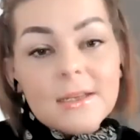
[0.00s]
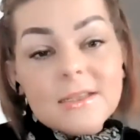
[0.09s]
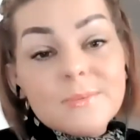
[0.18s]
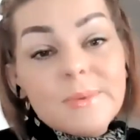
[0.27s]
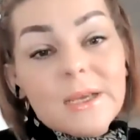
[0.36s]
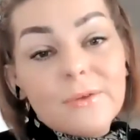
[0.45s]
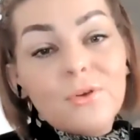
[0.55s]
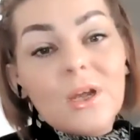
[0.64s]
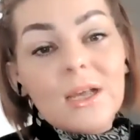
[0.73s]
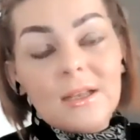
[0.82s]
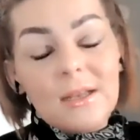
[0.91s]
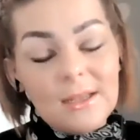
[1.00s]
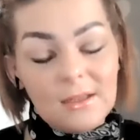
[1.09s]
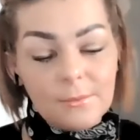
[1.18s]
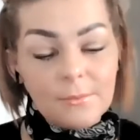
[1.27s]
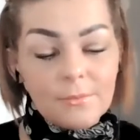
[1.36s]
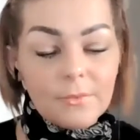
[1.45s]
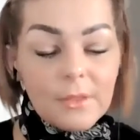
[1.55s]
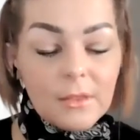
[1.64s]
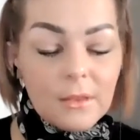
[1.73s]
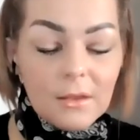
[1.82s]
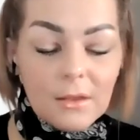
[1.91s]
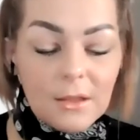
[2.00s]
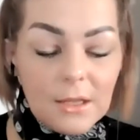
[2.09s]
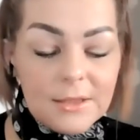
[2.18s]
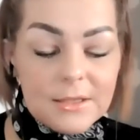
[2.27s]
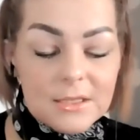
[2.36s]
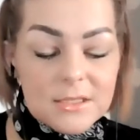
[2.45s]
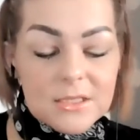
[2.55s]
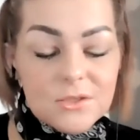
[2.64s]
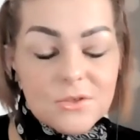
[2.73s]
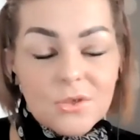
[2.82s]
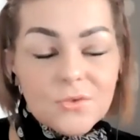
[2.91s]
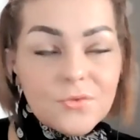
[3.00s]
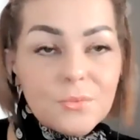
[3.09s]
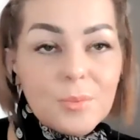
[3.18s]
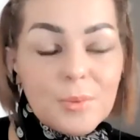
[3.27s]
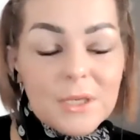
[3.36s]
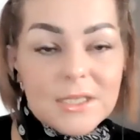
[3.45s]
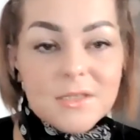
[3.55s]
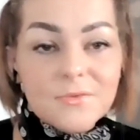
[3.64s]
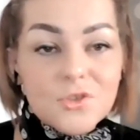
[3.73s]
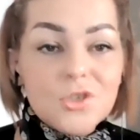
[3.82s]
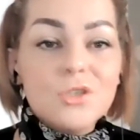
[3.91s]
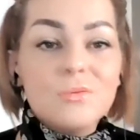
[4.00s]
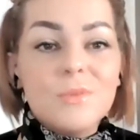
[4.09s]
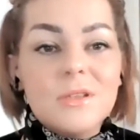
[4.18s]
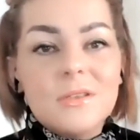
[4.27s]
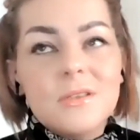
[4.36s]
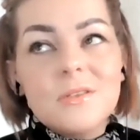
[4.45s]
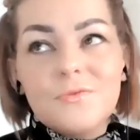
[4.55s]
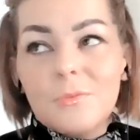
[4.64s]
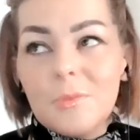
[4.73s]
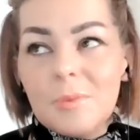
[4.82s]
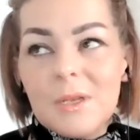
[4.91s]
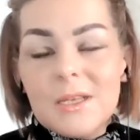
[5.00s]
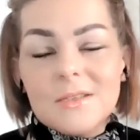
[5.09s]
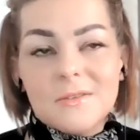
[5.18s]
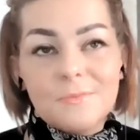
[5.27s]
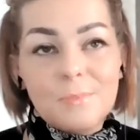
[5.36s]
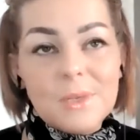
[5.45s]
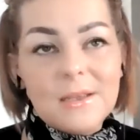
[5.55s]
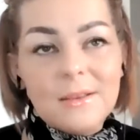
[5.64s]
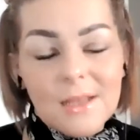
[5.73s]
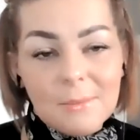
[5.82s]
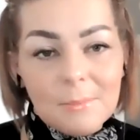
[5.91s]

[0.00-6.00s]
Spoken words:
I speak frankly, and this is not from a place of judgment, this is from a place of being there